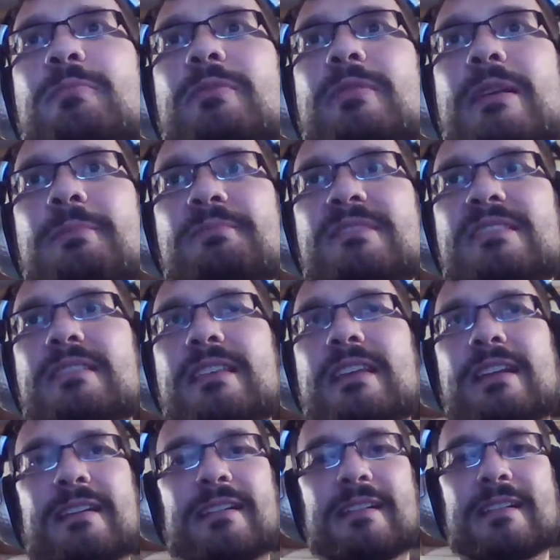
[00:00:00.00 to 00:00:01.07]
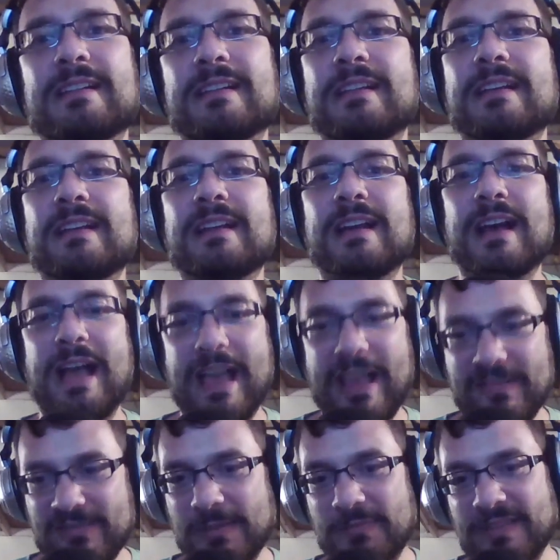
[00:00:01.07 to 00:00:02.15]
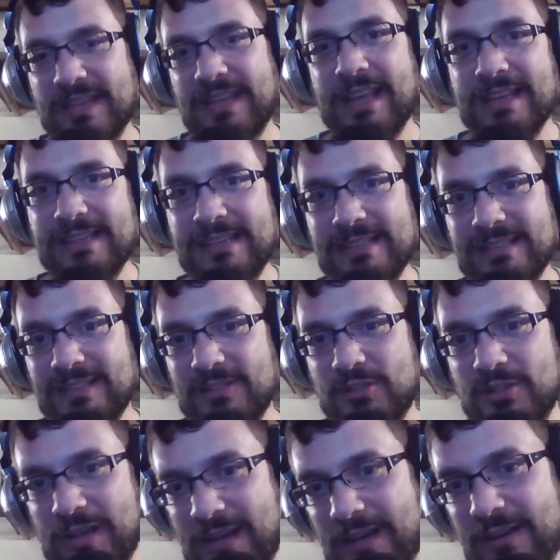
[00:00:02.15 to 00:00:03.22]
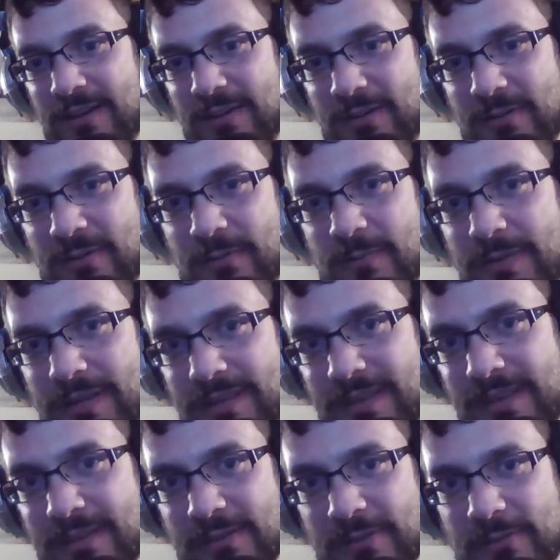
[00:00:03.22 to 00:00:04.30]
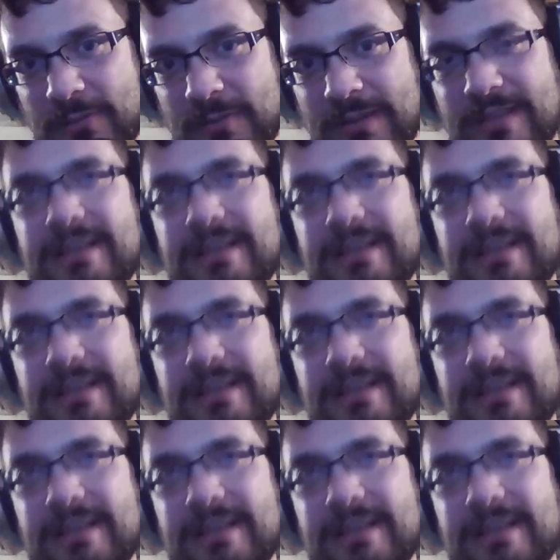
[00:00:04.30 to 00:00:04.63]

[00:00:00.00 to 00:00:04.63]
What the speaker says: prepped there, I have something I need to share with you.